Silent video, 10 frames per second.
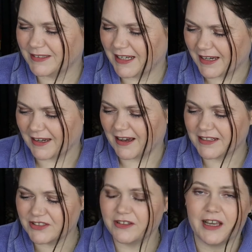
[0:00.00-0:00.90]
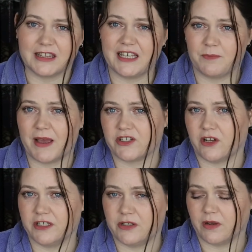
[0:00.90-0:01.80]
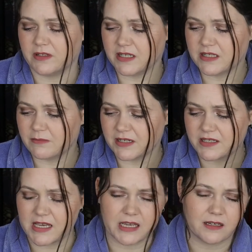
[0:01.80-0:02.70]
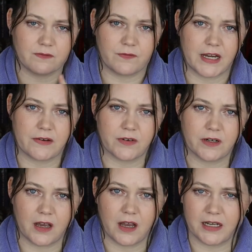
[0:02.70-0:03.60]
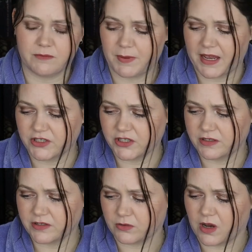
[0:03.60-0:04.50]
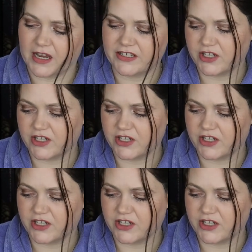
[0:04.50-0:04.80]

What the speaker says: Yeah, I do like these Patchology ones. These are my second favourite eye patches or eye